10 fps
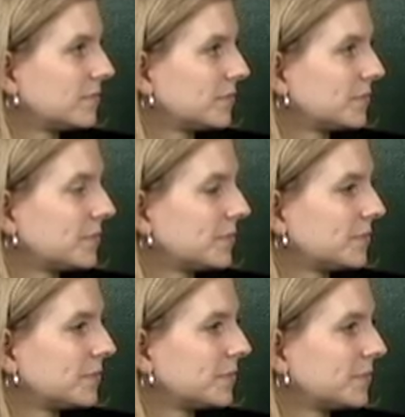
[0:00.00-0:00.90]

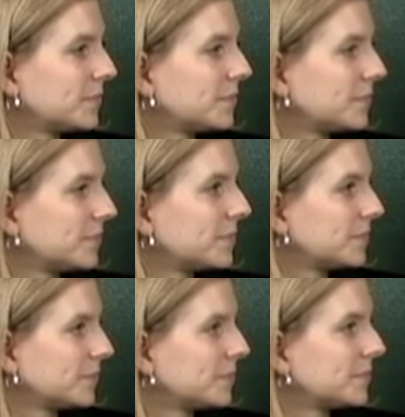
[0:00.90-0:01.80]

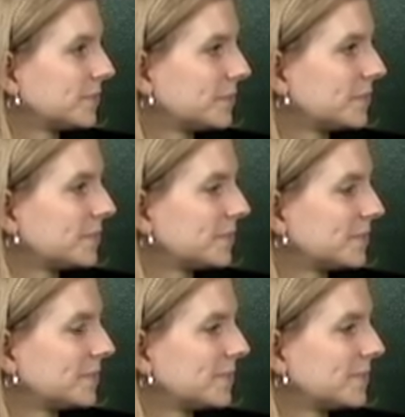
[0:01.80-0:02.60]
(silent)